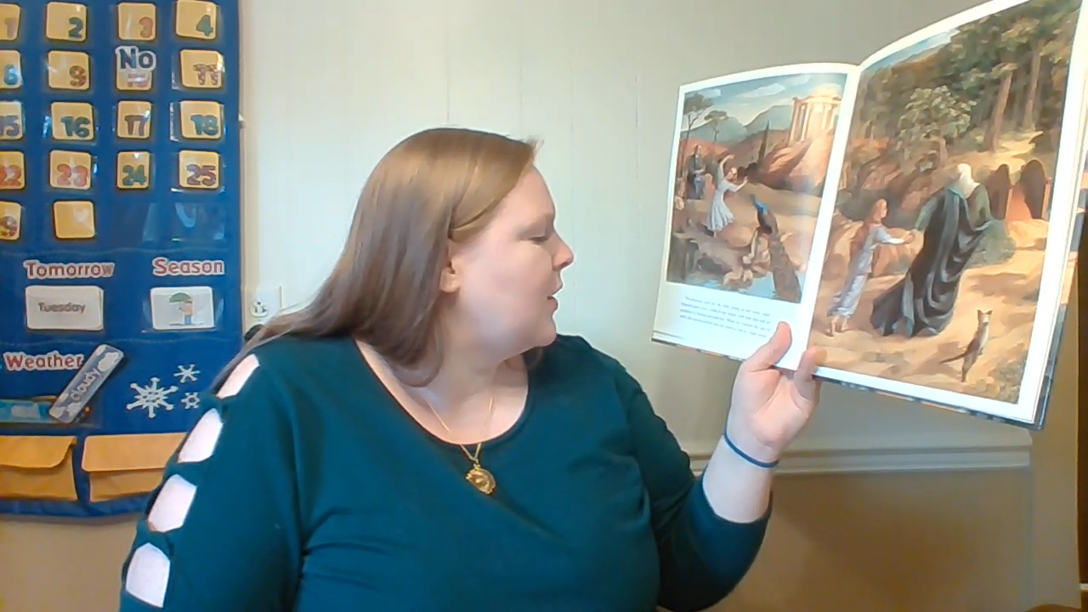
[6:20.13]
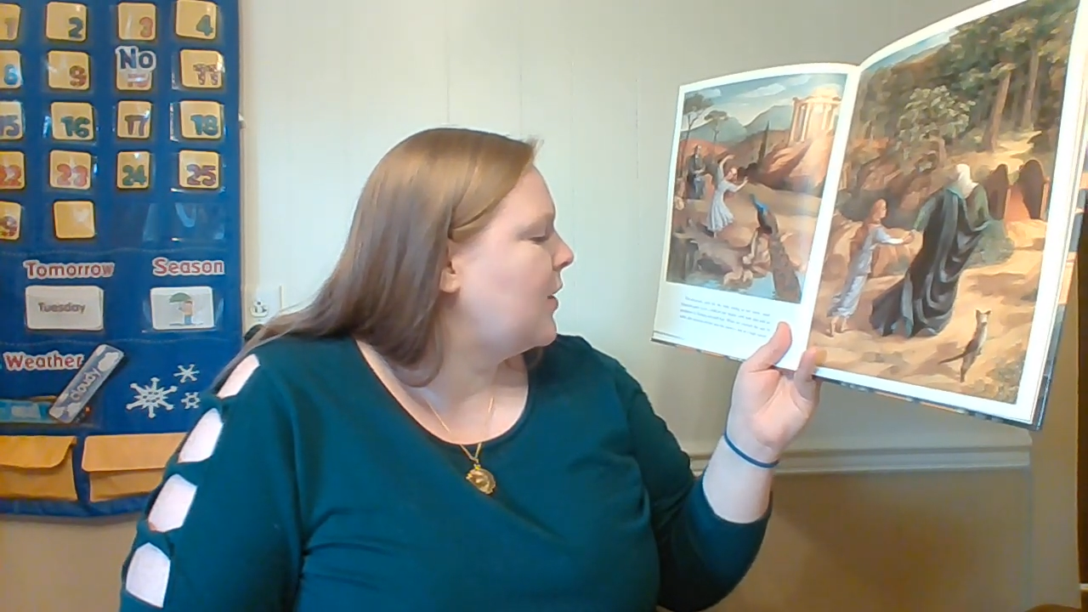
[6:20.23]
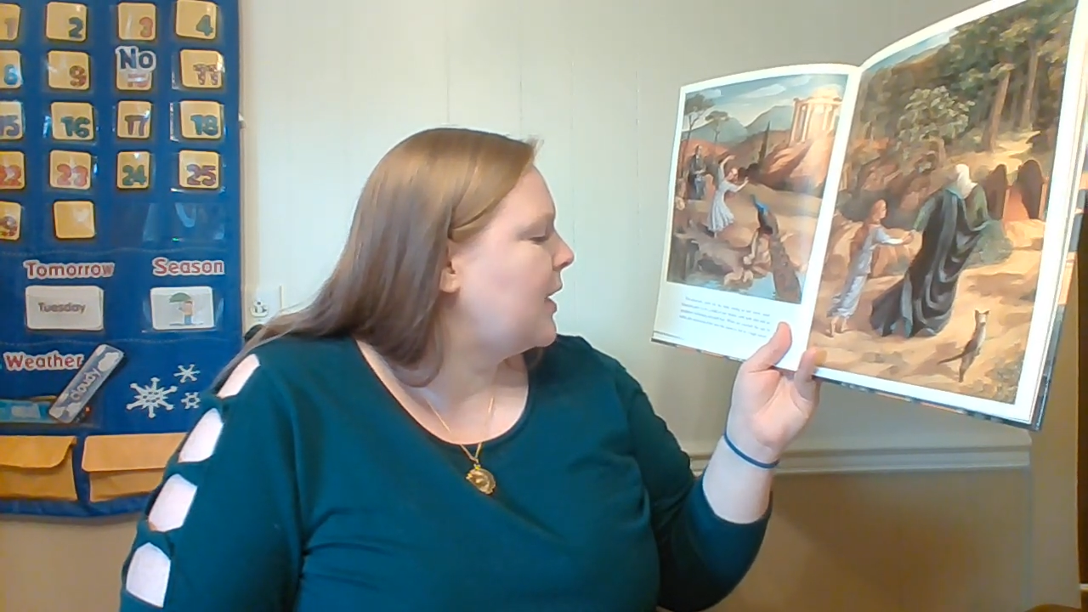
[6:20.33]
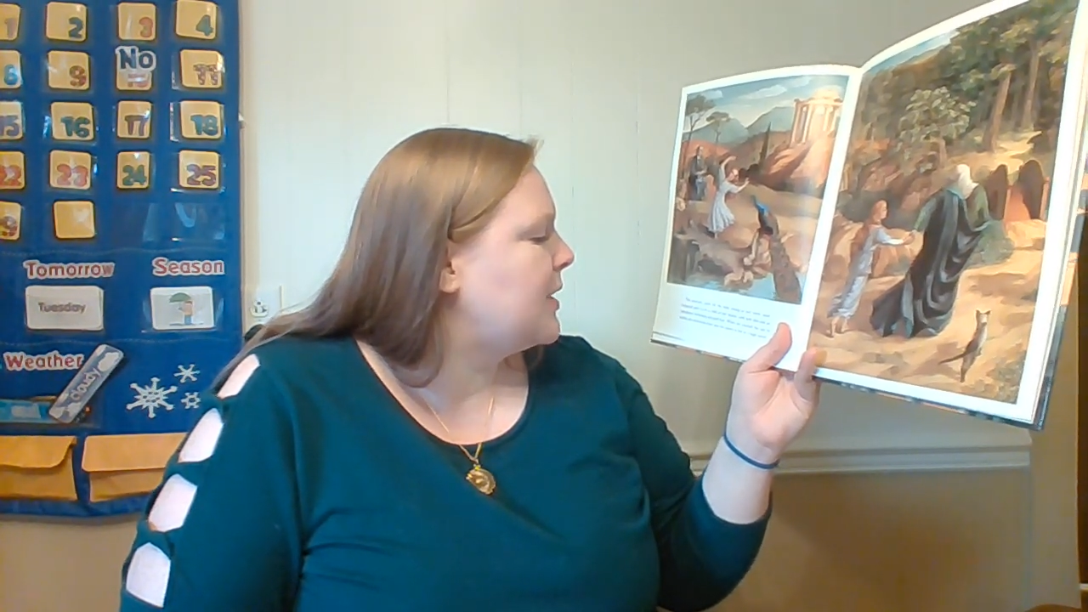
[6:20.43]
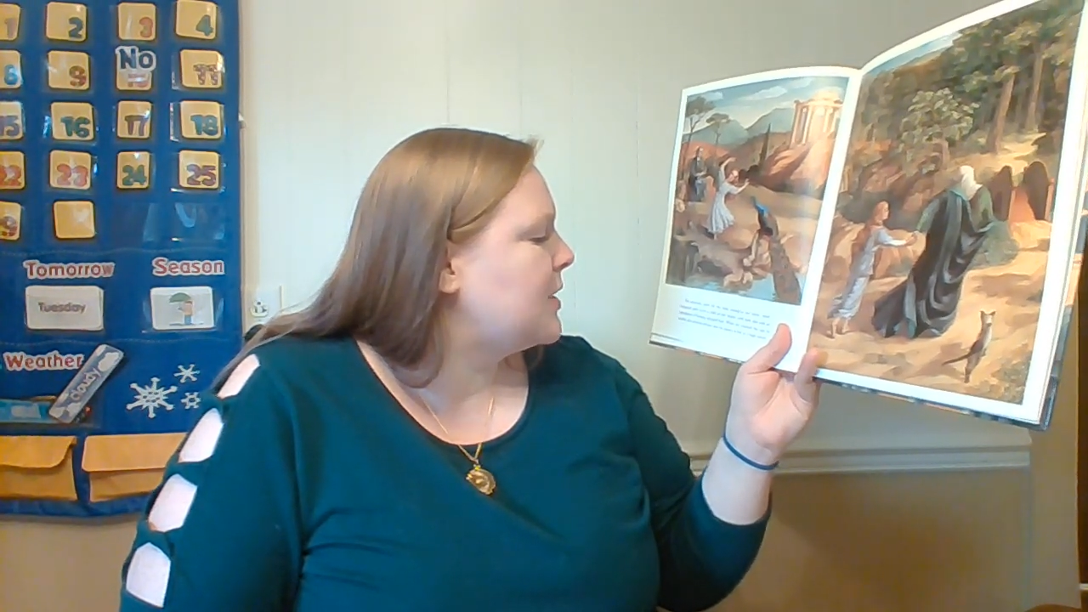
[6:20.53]
her
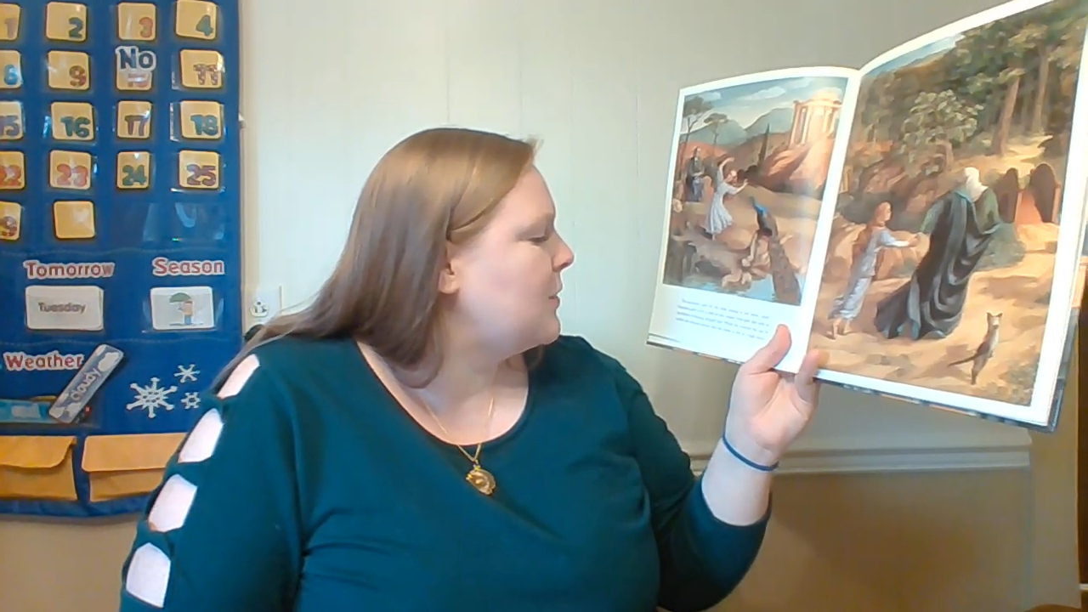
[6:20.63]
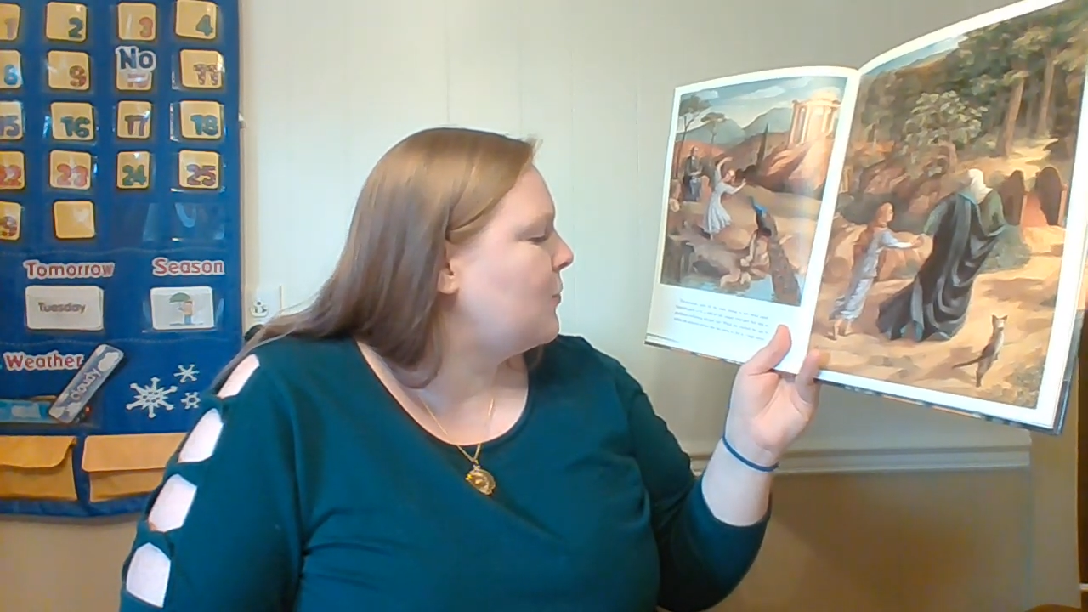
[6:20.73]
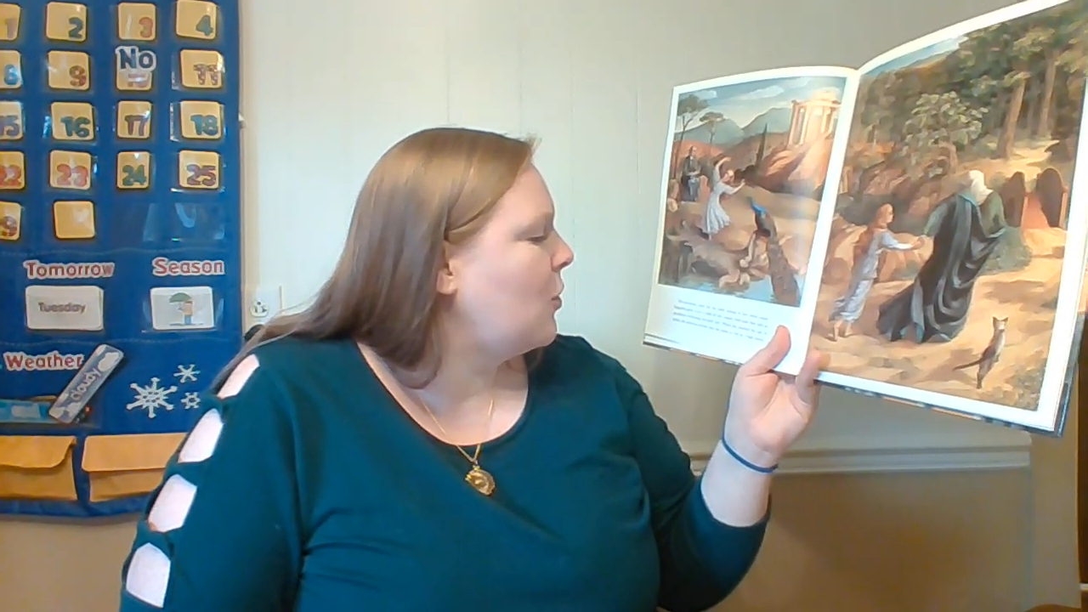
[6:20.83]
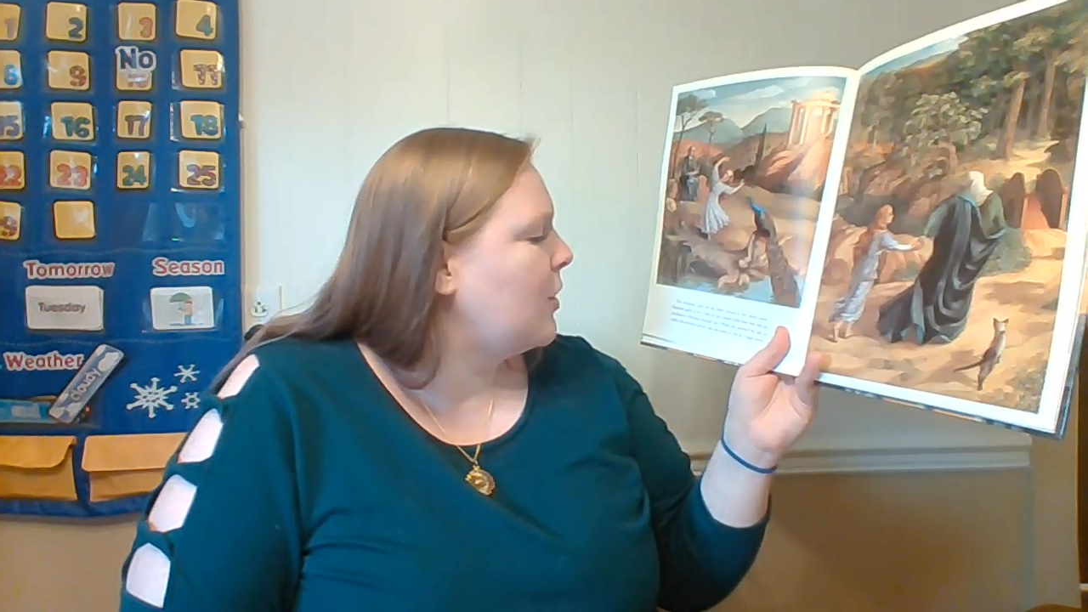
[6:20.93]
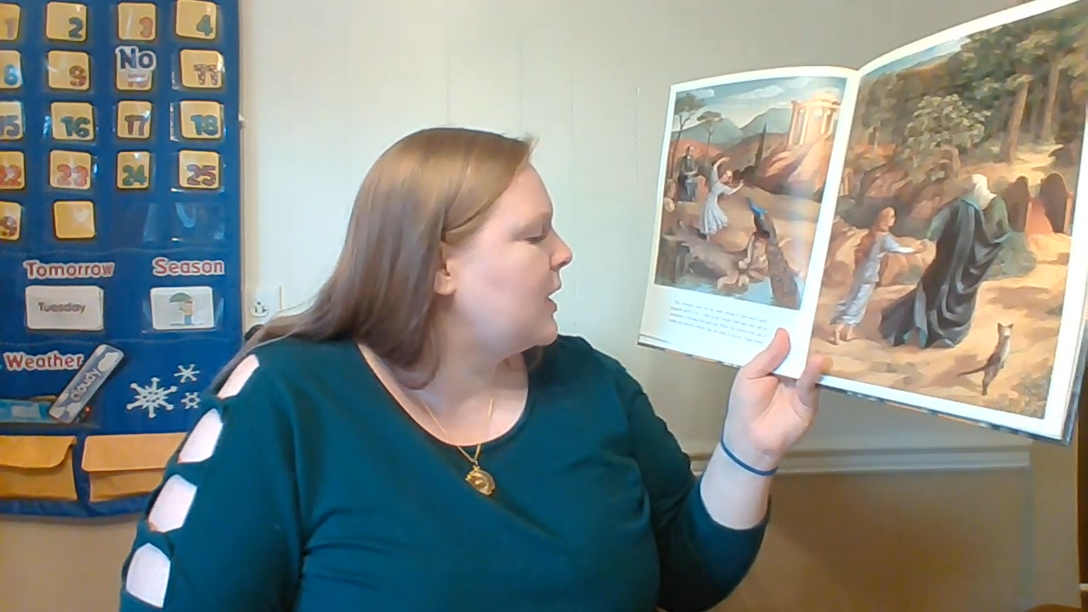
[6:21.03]
into the
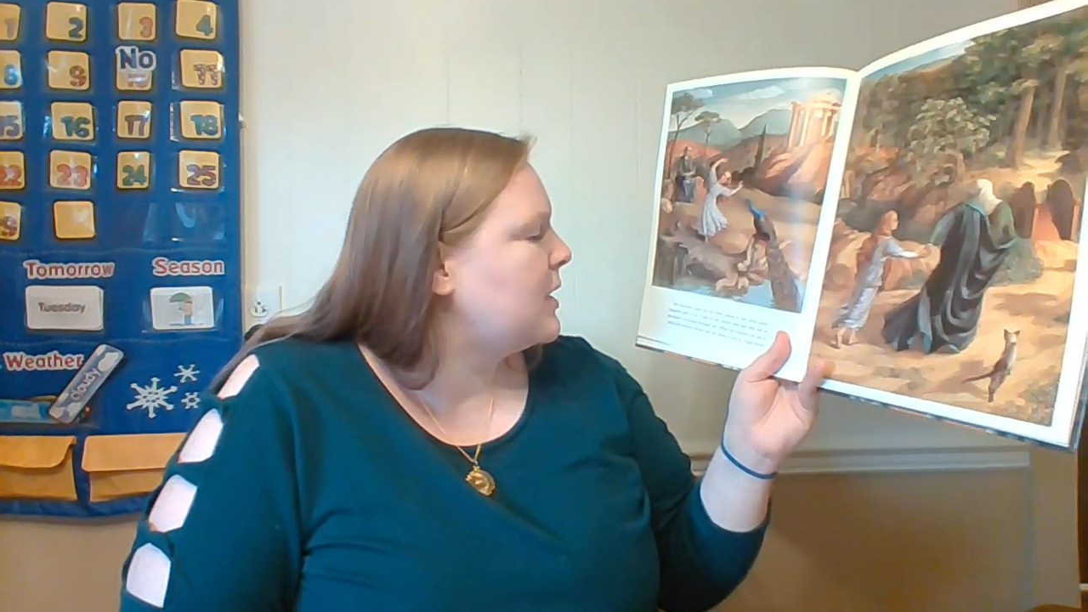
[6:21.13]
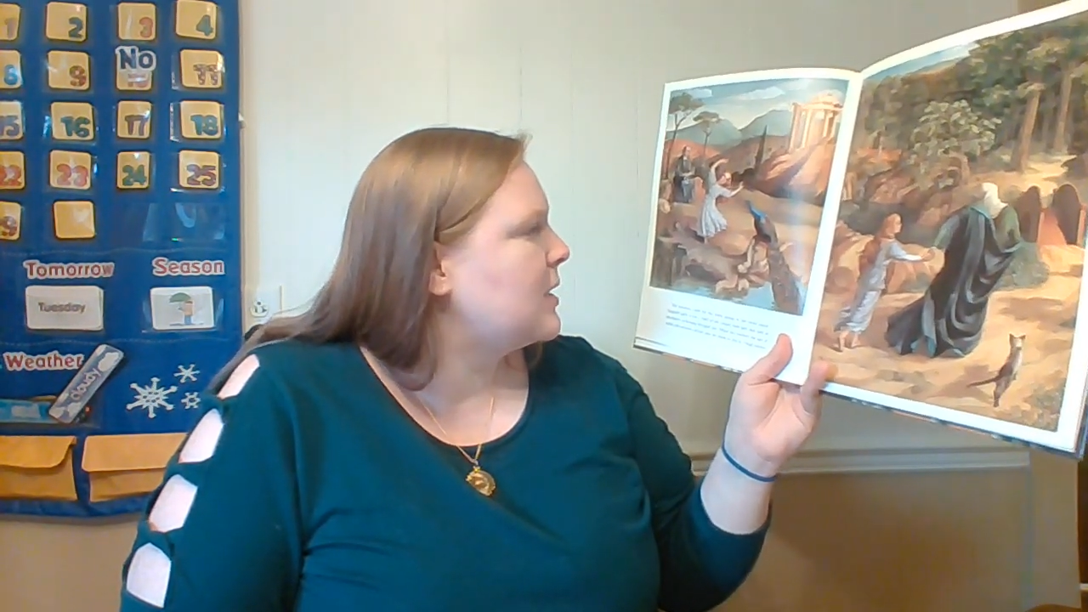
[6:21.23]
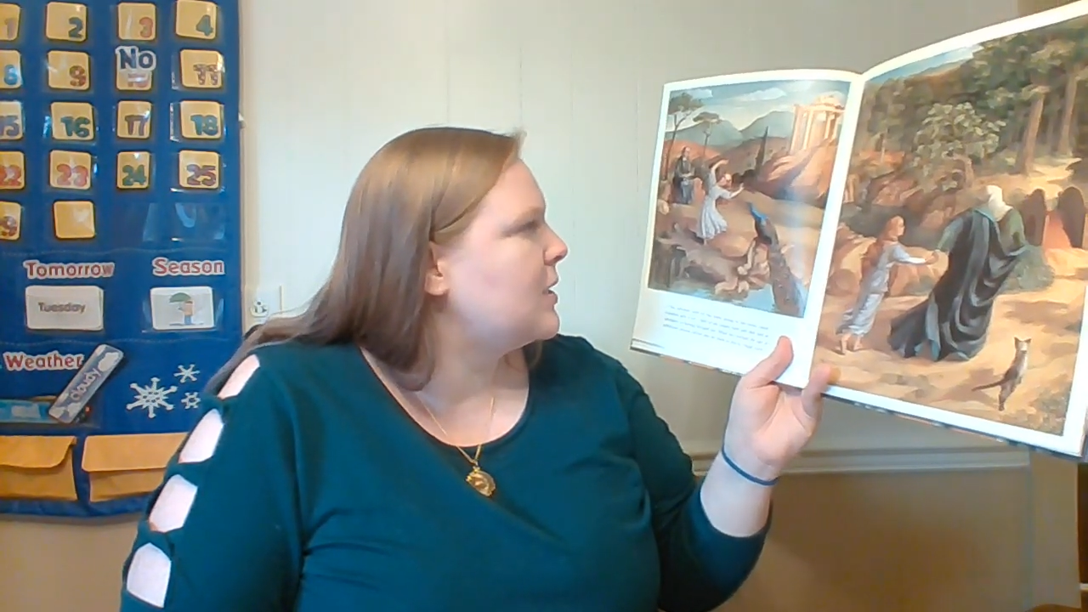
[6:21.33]
forest